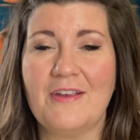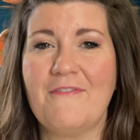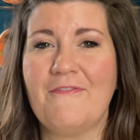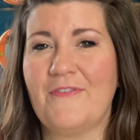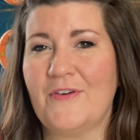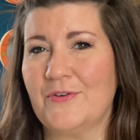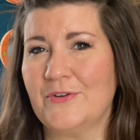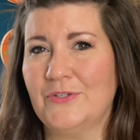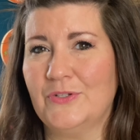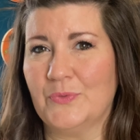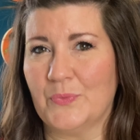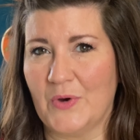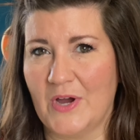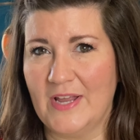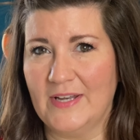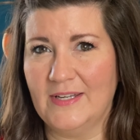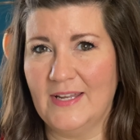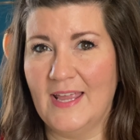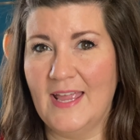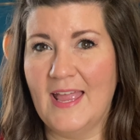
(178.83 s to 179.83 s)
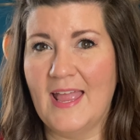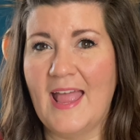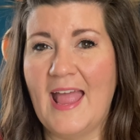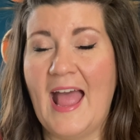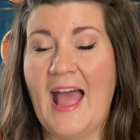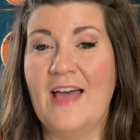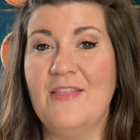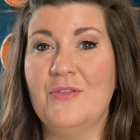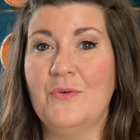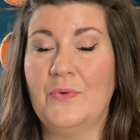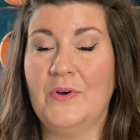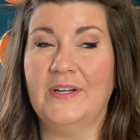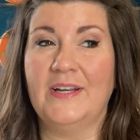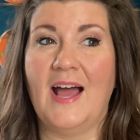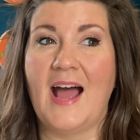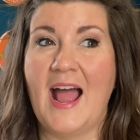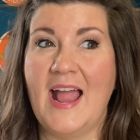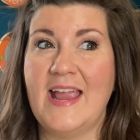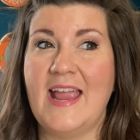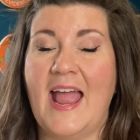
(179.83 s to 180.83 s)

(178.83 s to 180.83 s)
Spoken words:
first one, and the one I